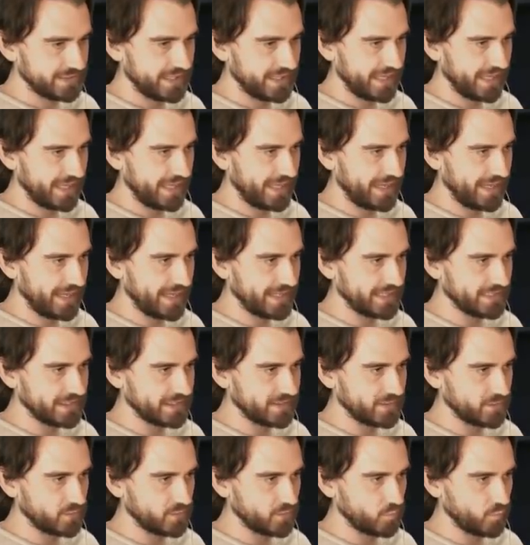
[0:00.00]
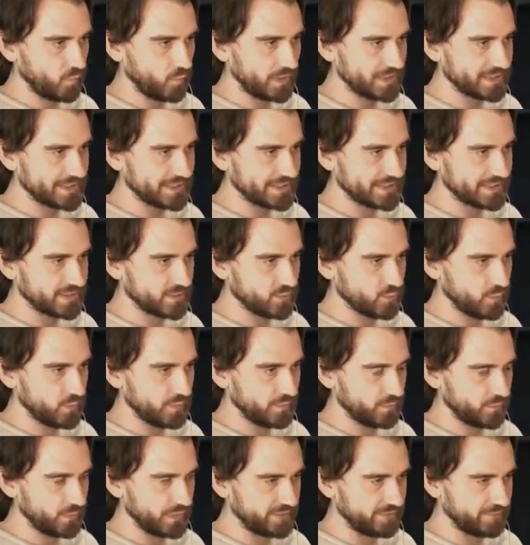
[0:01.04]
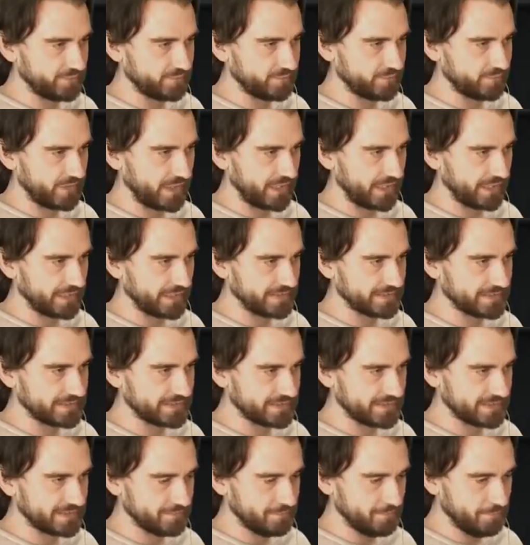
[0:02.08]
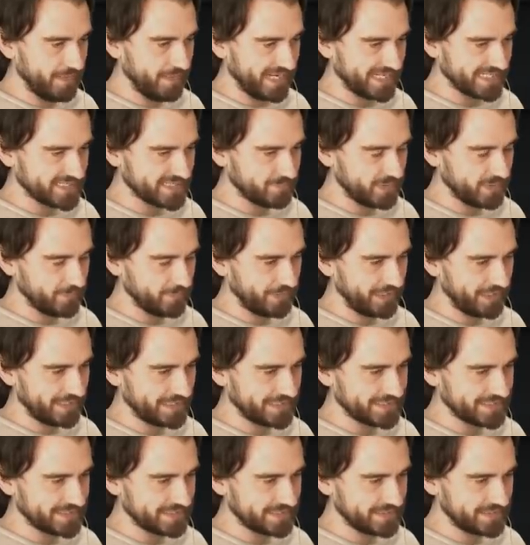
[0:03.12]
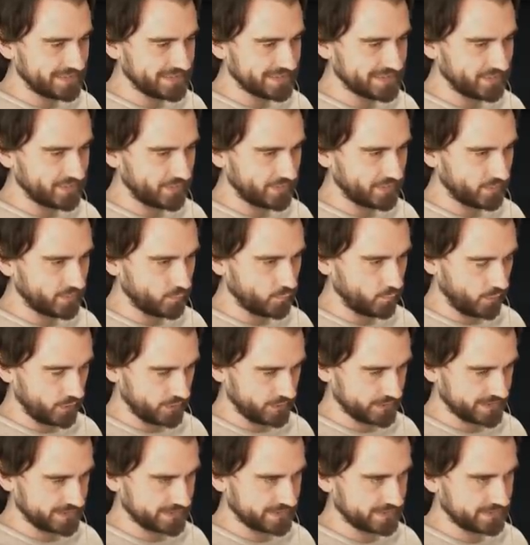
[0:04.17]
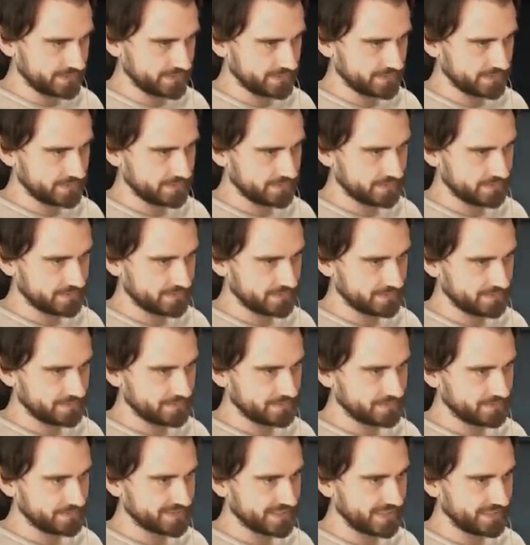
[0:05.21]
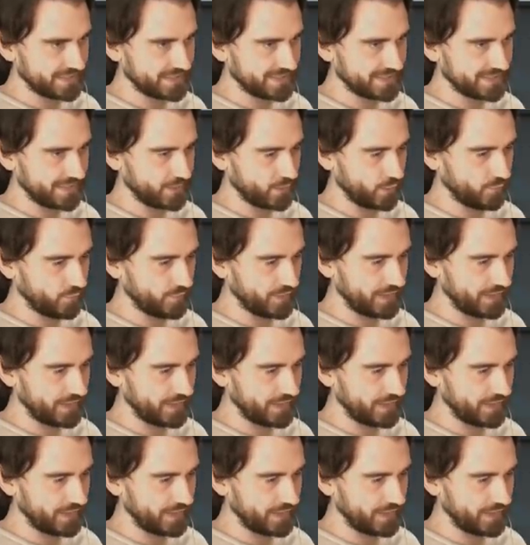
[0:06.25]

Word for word: And what do we find? Mass manipulation is not the worst. So that can take over